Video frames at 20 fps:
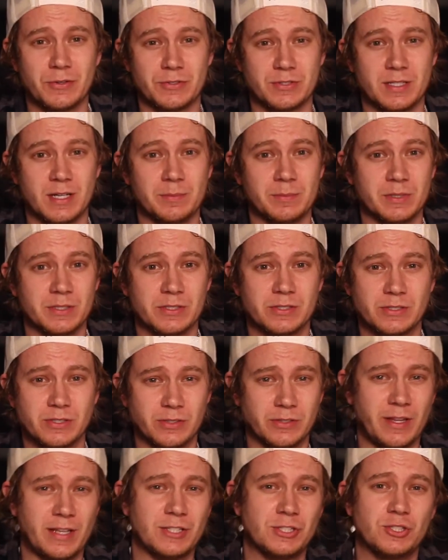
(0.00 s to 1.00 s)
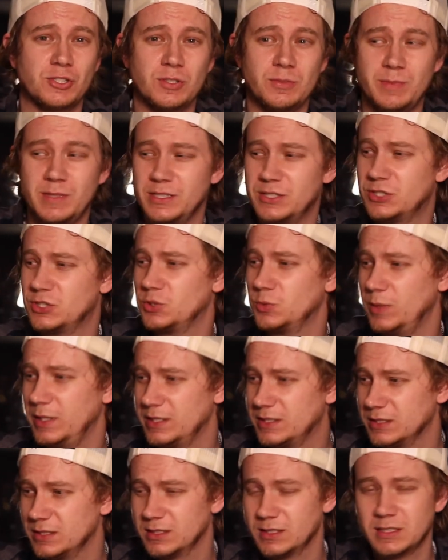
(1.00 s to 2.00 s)
numbers. So that should be
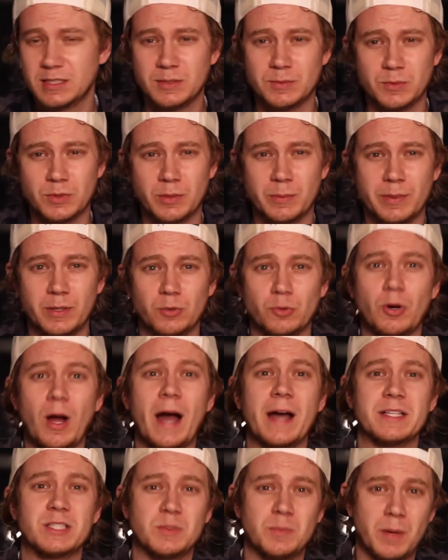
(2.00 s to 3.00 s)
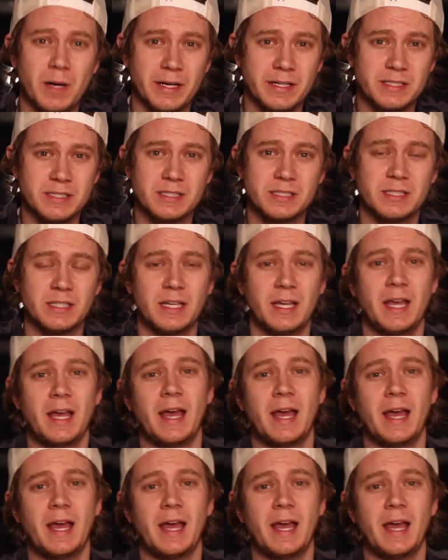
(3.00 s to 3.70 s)
sweet with a bit of rye spice,